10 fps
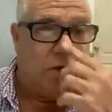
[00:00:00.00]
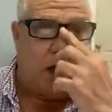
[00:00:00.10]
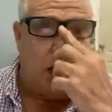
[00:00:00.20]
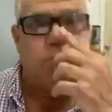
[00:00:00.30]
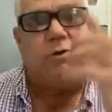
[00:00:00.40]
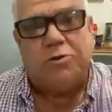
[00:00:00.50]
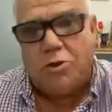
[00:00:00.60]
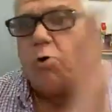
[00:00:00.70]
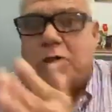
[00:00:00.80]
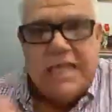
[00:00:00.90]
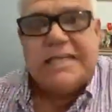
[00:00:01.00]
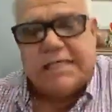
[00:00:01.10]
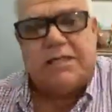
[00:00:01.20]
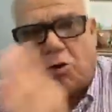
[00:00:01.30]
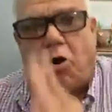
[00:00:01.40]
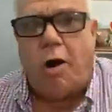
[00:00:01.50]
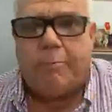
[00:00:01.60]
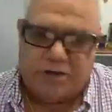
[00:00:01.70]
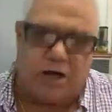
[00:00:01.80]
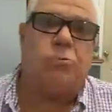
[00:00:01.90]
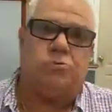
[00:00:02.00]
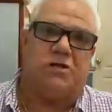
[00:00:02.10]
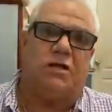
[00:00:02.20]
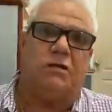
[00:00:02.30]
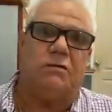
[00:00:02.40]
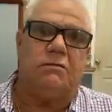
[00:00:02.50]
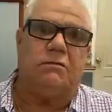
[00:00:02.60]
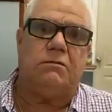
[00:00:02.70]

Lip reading: because we don't listen to corporate council,